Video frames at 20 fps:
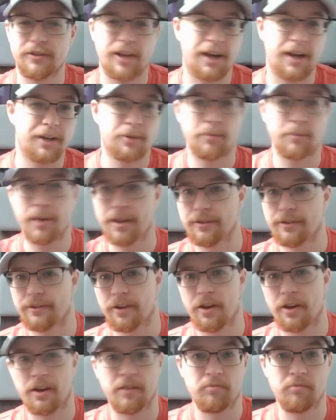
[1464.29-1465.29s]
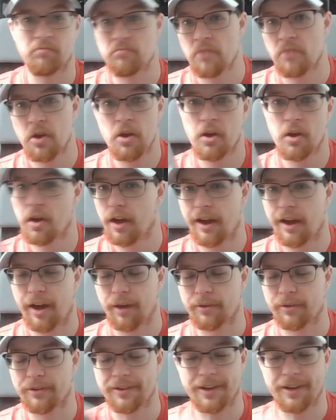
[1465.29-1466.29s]
Kind of depends on
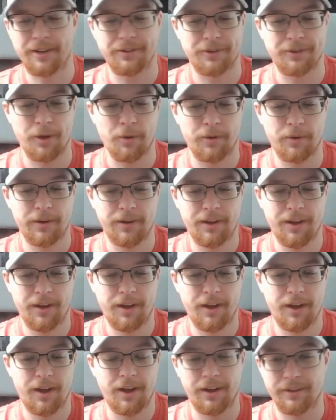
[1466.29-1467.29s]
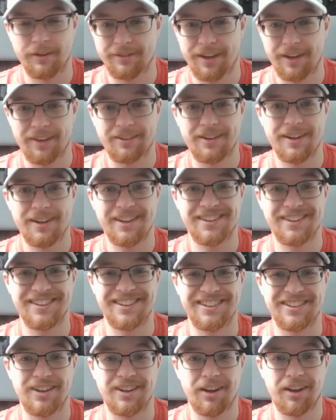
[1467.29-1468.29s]
how the day's going. Tested it.
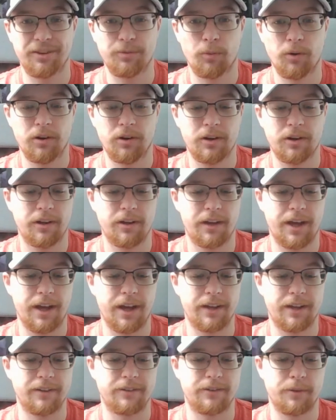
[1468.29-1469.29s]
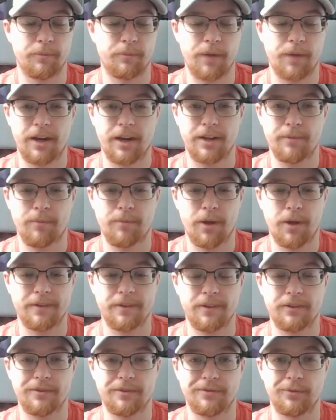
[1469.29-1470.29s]
It does work, and some guy bought
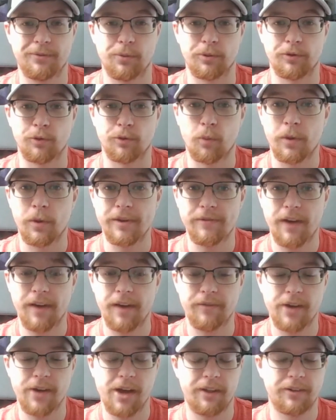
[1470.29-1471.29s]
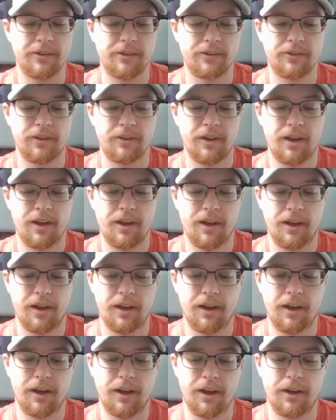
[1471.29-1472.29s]
this for $25,
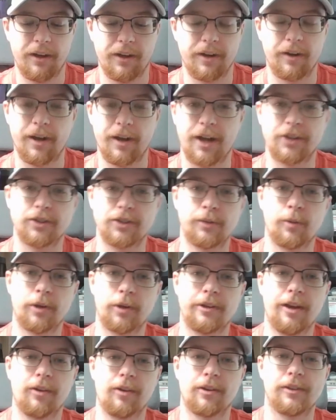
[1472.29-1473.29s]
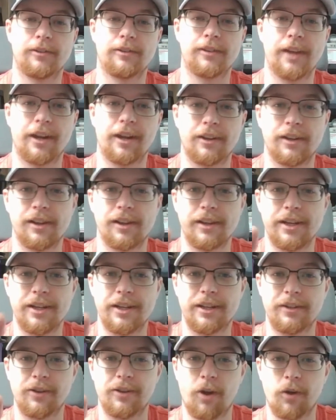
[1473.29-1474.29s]
and it actually worked out because he had a
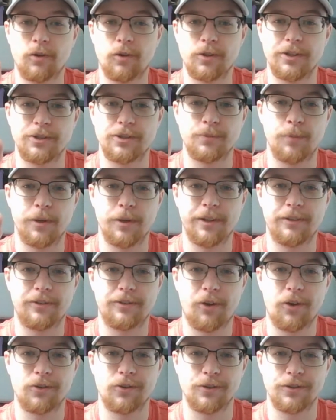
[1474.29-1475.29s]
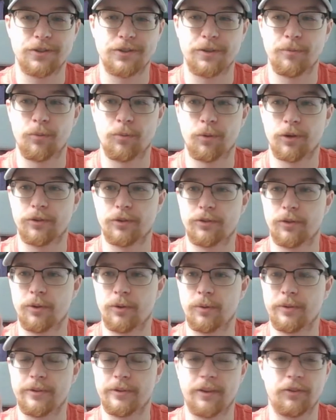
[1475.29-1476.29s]
clean cartridge, but his cartridge didn't work.
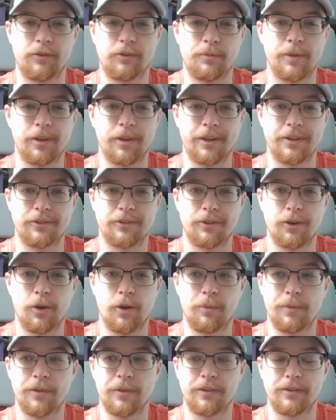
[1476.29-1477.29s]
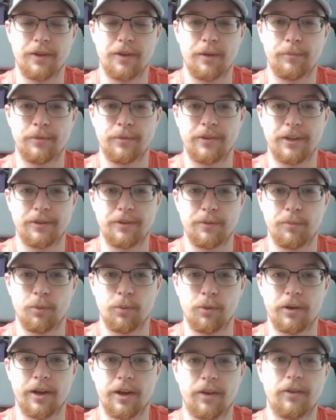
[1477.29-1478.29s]
So it sounds to me like he's going to open this up, take the
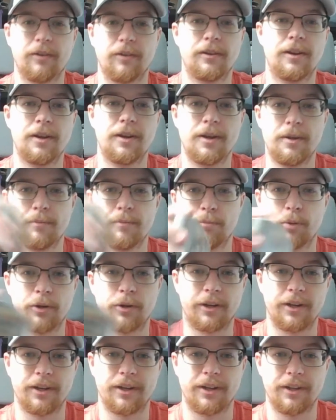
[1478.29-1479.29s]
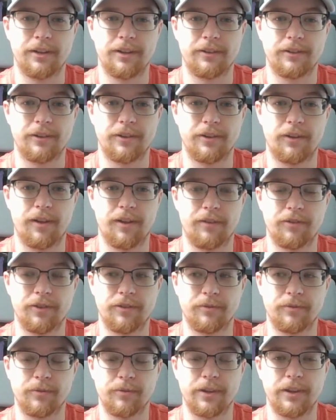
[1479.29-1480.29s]
board out, put it in his, and he'll have
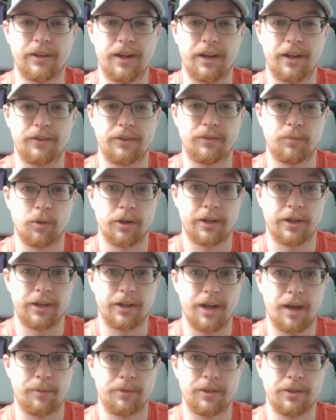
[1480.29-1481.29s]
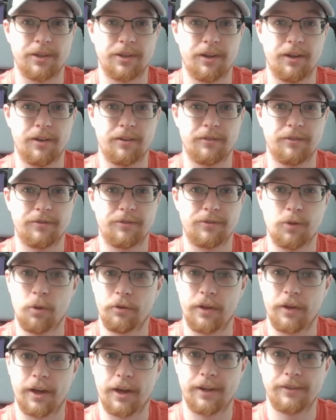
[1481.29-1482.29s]
a really nice working copy of
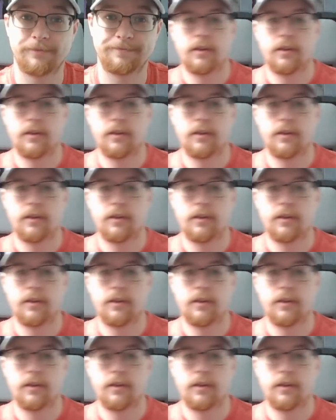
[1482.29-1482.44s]
GoldenEye.